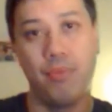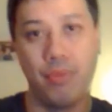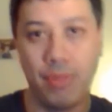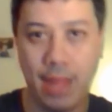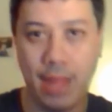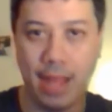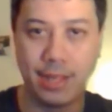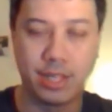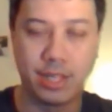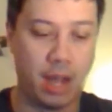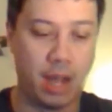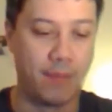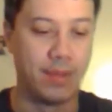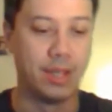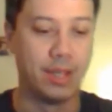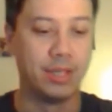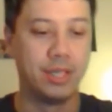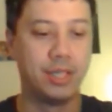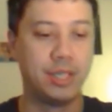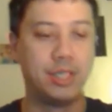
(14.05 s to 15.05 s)
that's
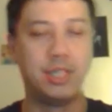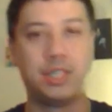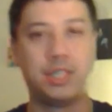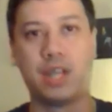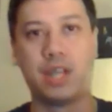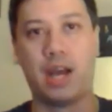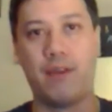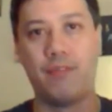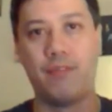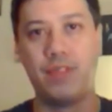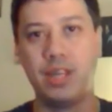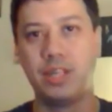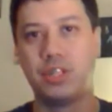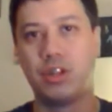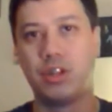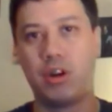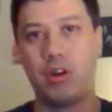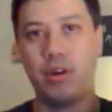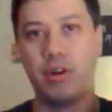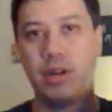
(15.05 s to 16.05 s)
obvious. This is tough.
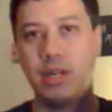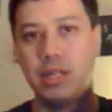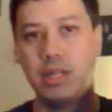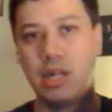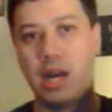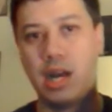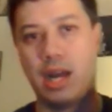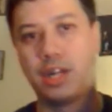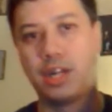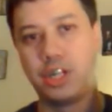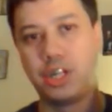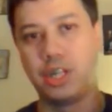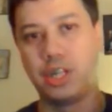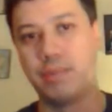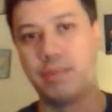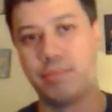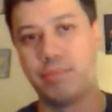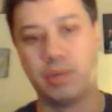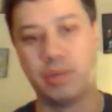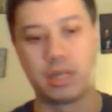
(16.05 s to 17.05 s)
These are not
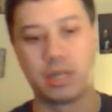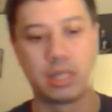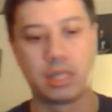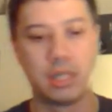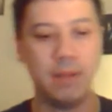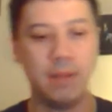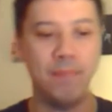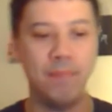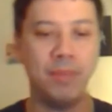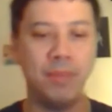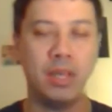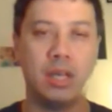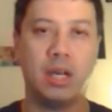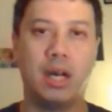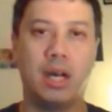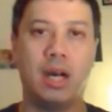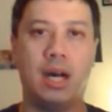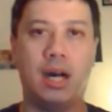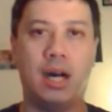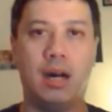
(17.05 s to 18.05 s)
cheap books
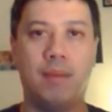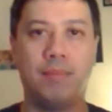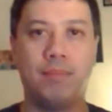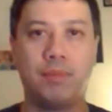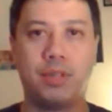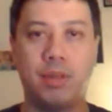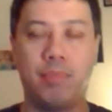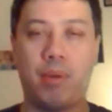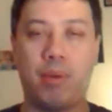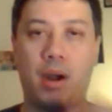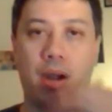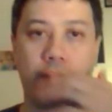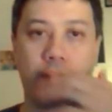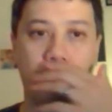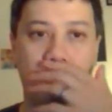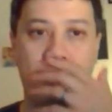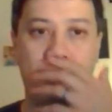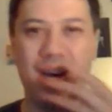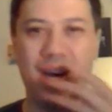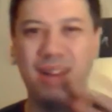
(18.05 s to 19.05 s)
to part of
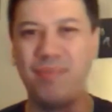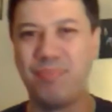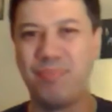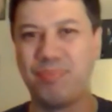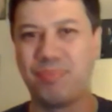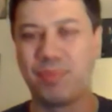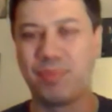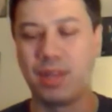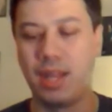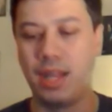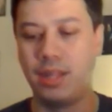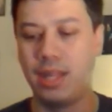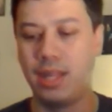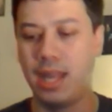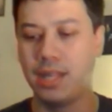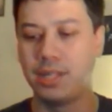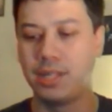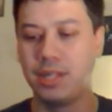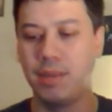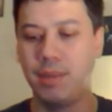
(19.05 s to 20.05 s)
it. But in the
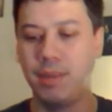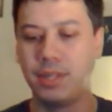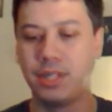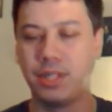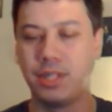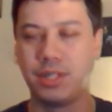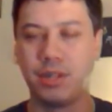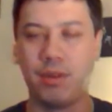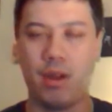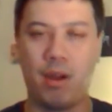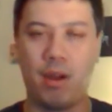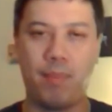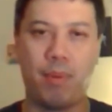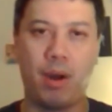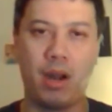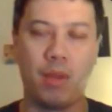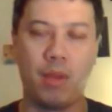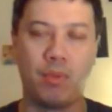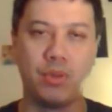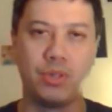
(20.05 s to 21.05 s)
SMS and so
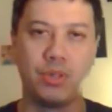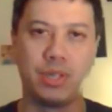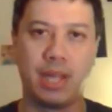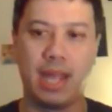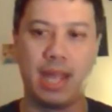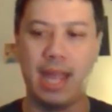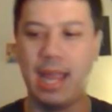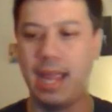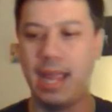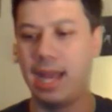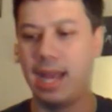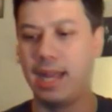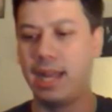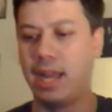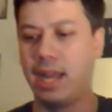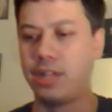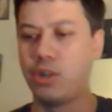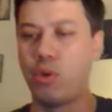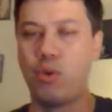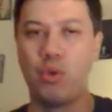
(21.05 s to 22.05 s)
part of it, when you say, hey,
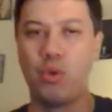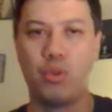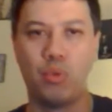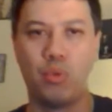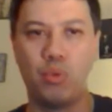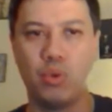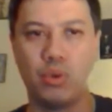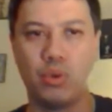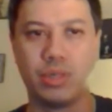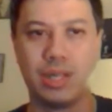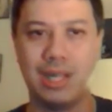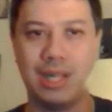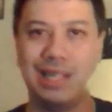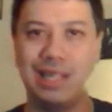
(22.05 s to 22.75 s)
I don't know the rules,